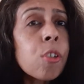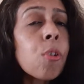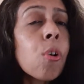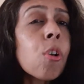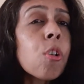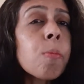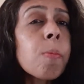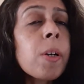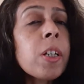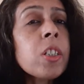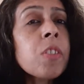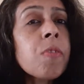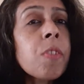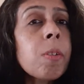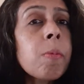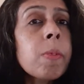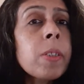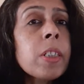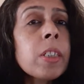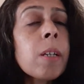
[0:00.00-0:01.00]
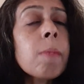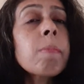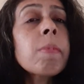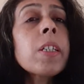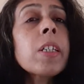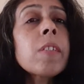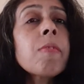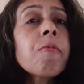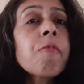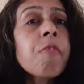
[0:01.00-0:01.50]
Donbas will be
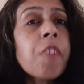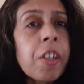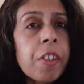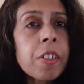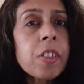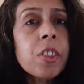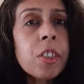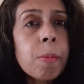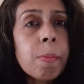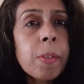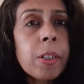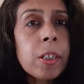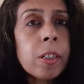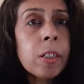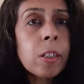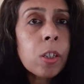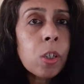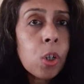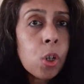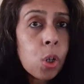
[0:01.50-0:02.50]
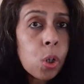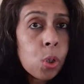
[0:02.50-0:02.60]
something very similar